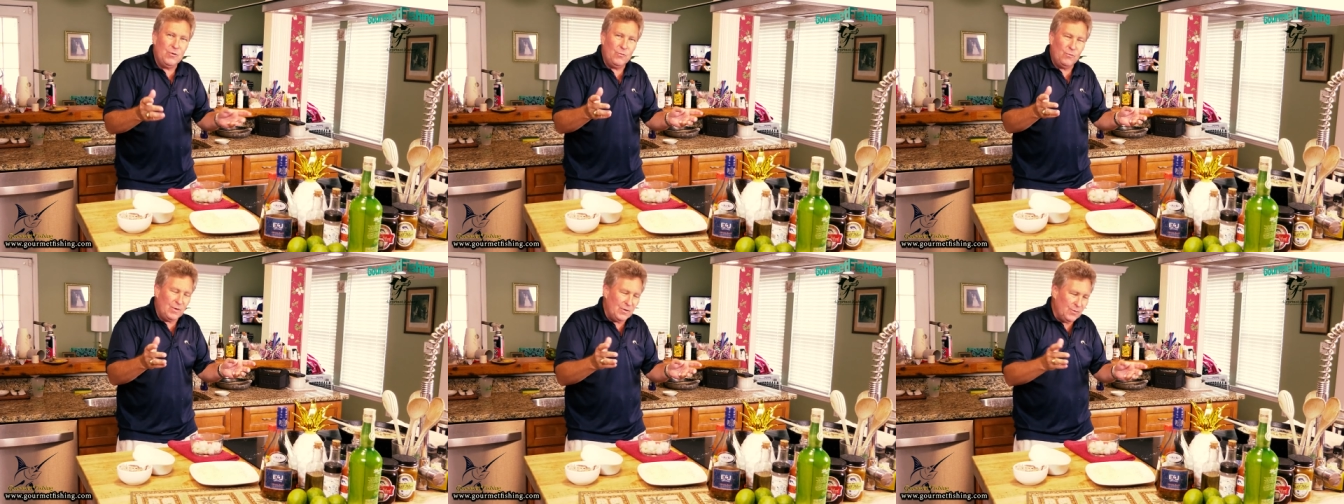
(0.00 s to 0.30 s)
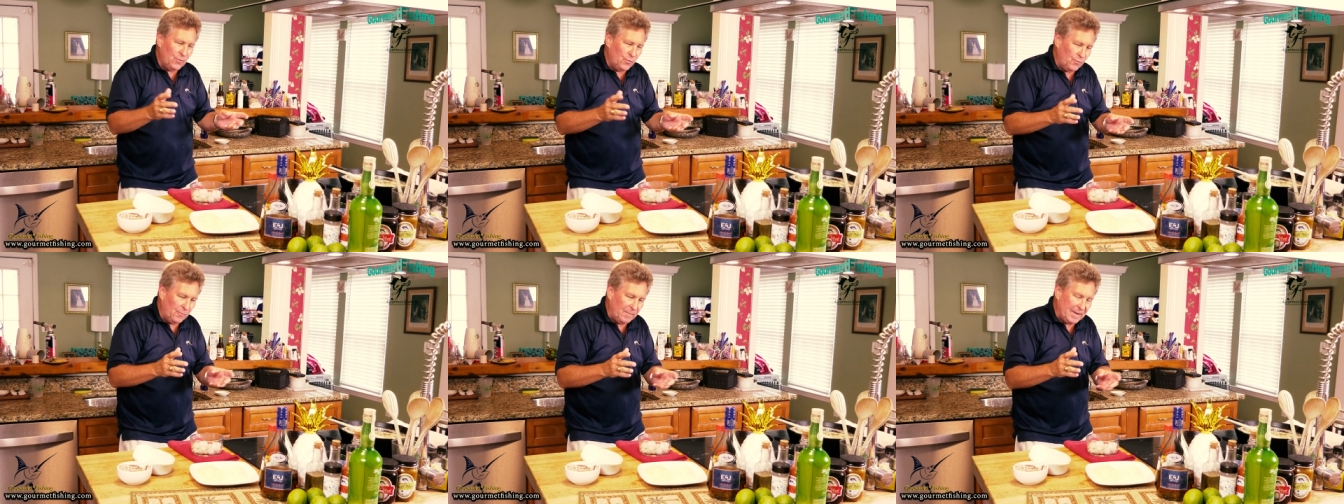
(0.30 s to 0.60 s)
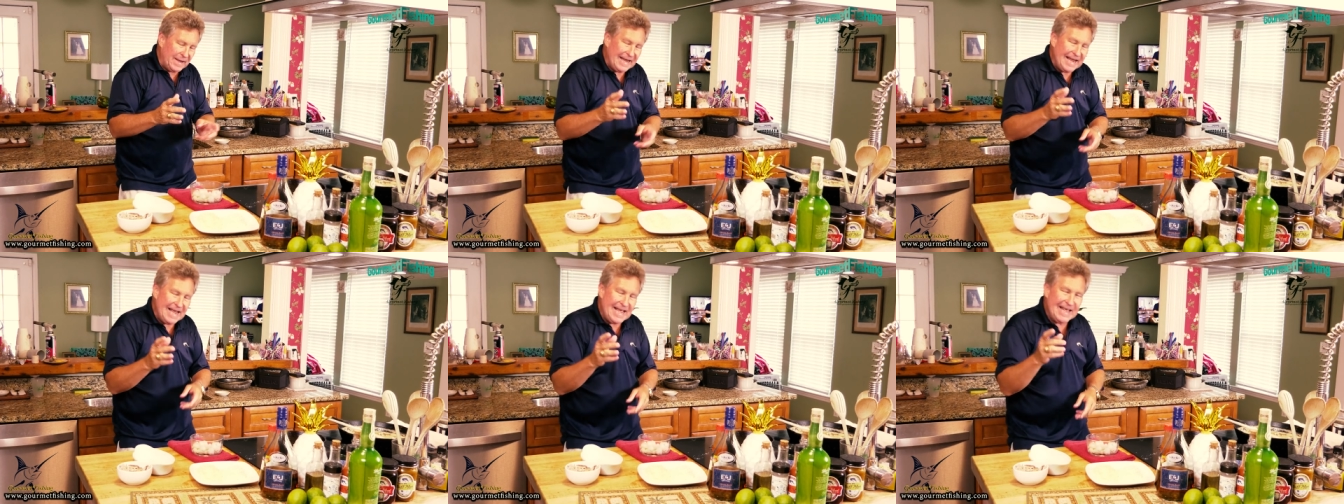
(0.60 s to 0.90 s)
we will
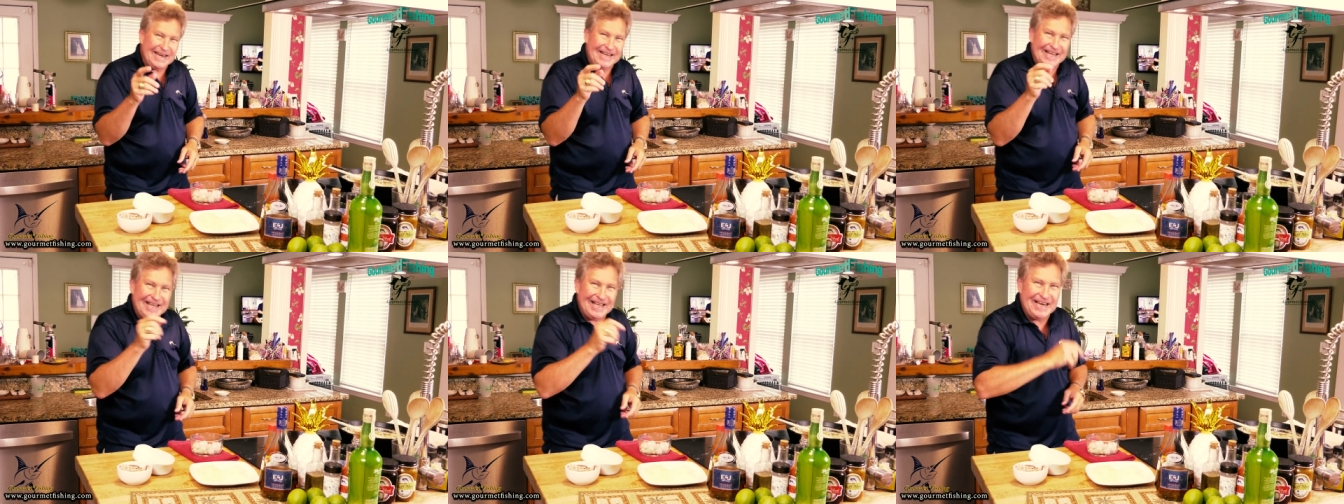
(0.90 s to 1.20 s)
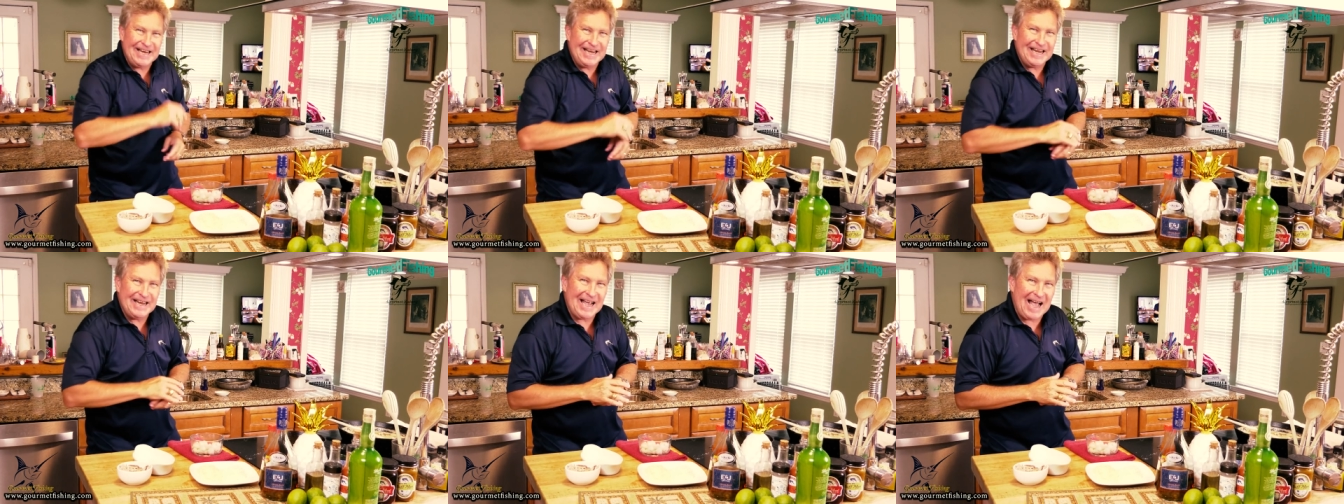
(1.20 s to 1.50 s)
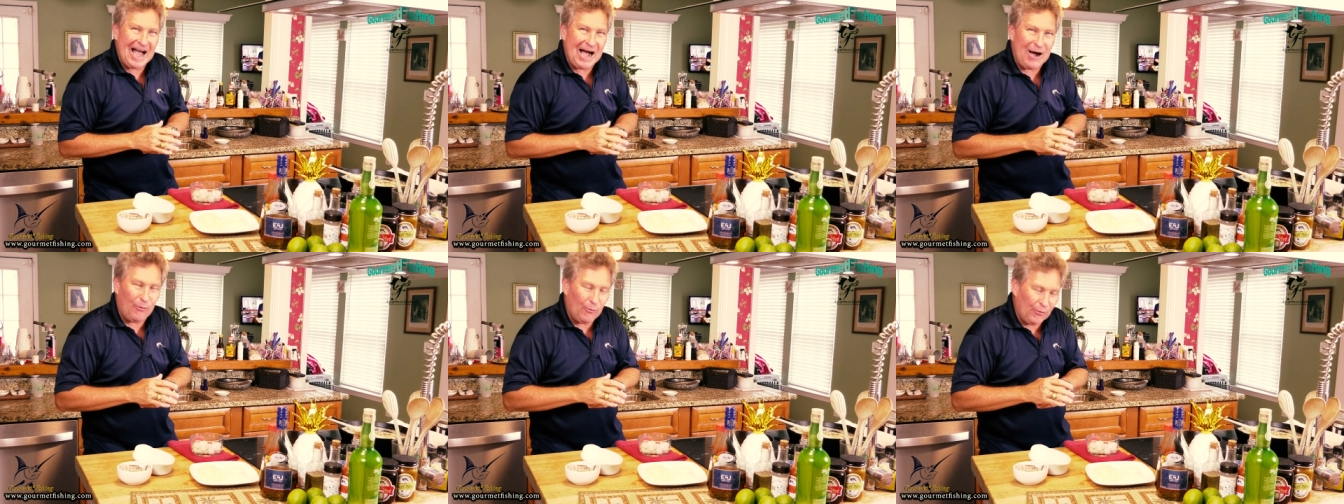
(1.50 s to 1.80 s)
begin eating
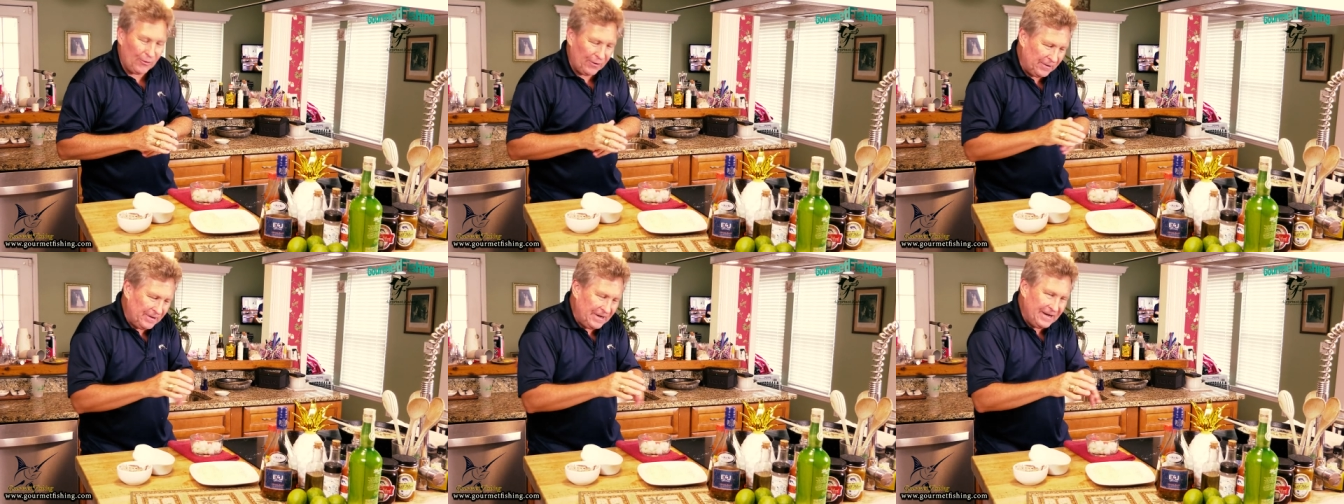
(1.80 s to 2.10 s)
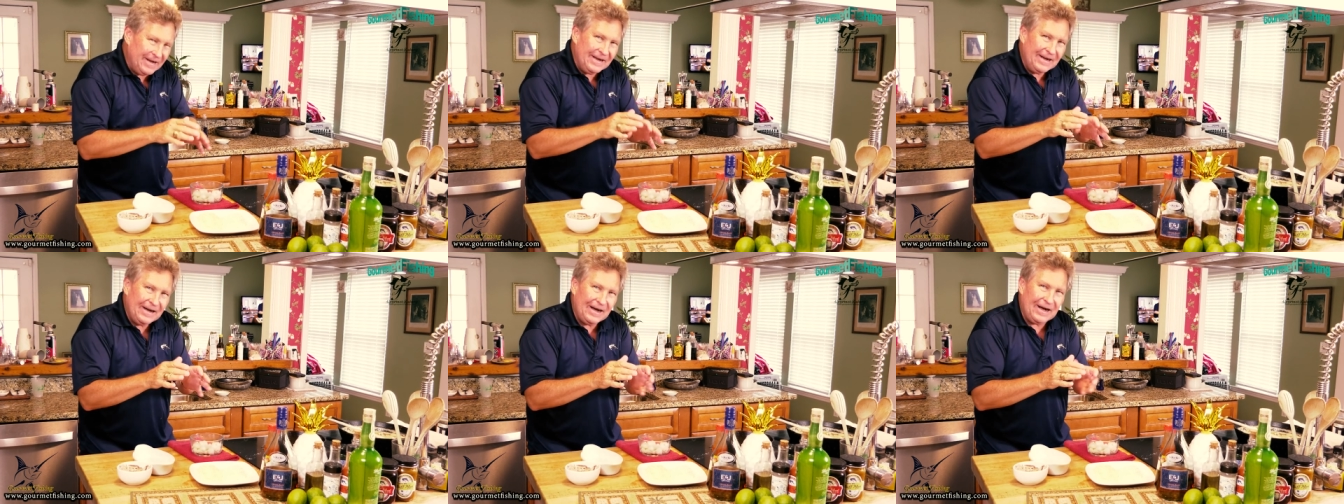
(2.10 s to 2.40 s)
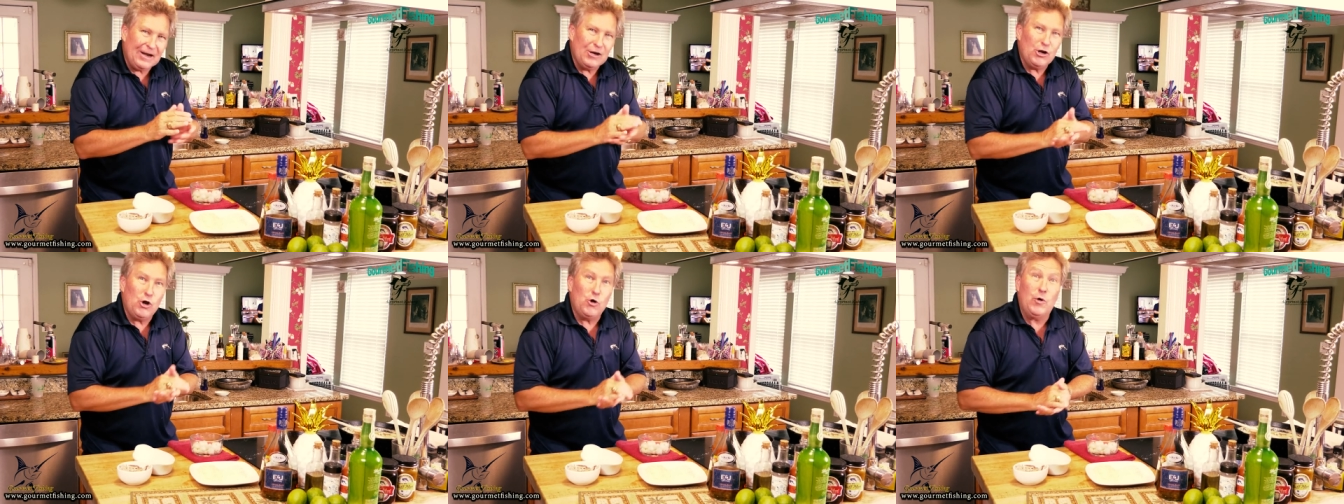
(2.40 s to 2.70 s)
our
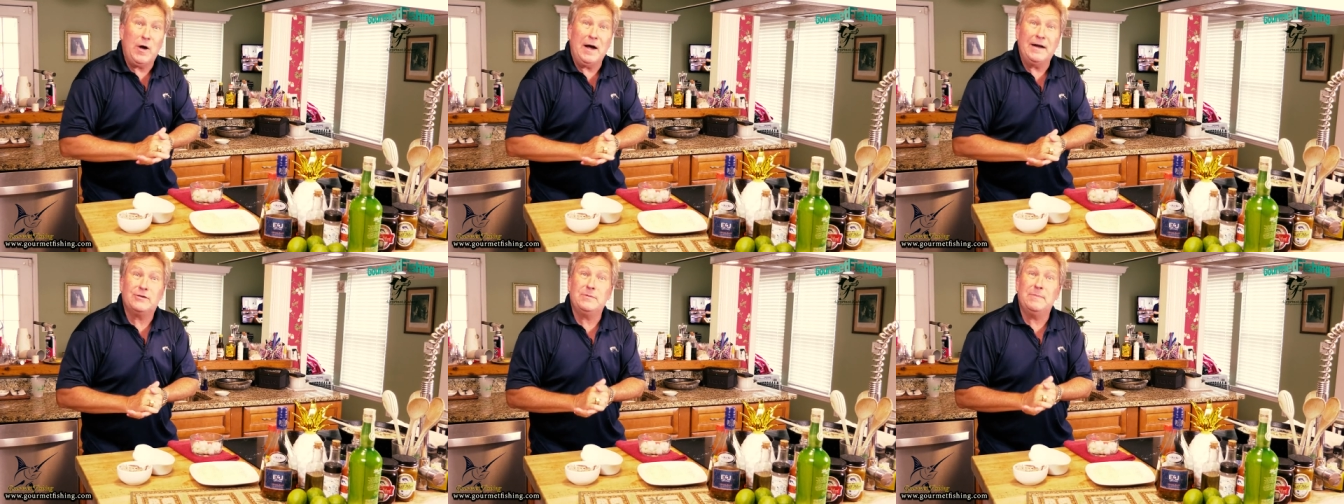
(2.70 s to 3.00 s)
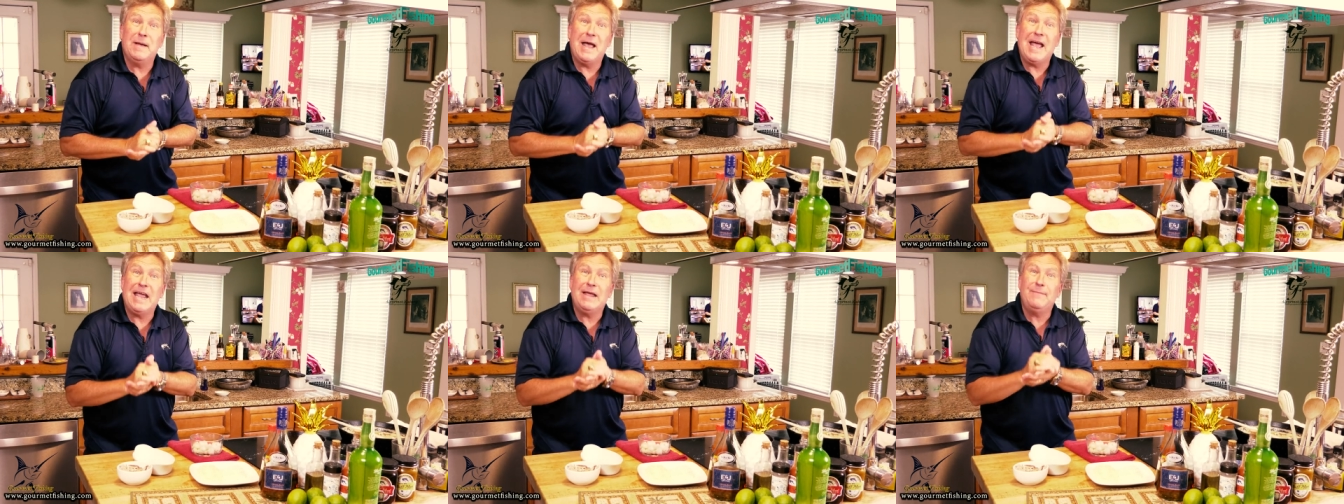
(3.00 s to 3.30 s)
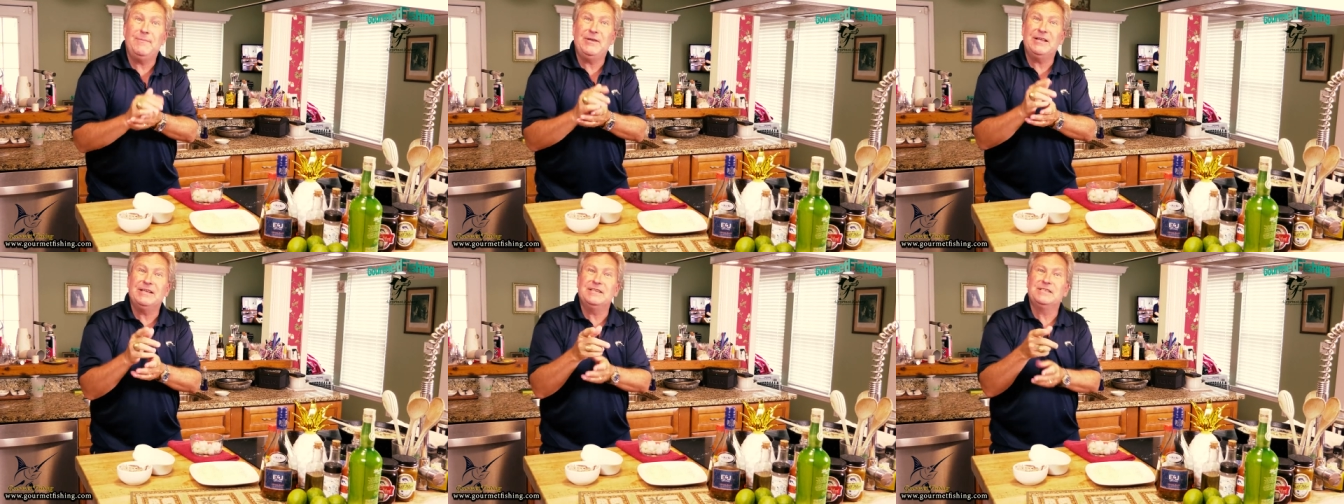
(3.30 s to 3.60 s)
uh, low country
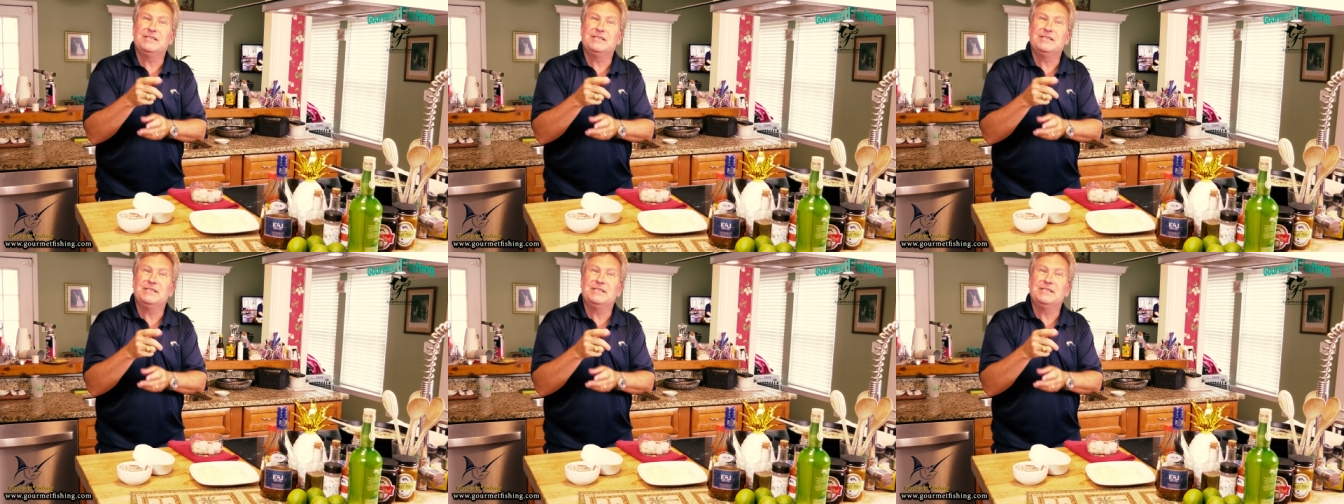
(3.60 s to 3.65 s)
Bahamian